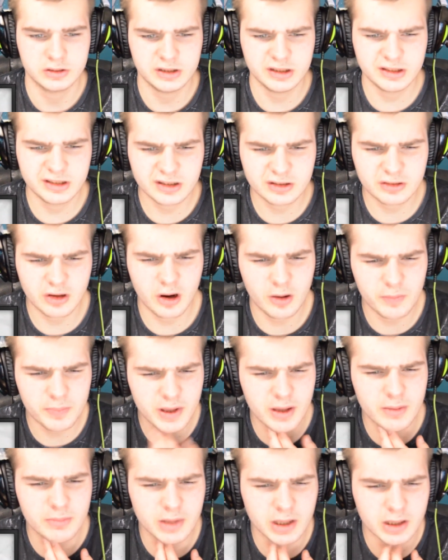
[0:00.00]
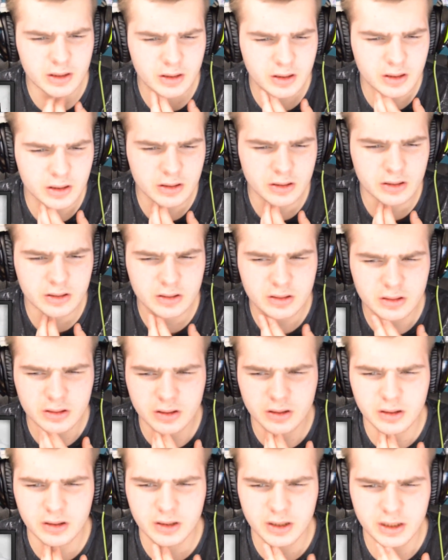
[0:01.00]
This has got to be a meat.
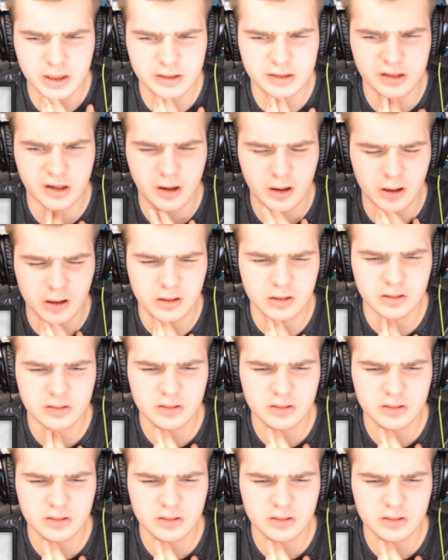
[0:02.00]
Anito.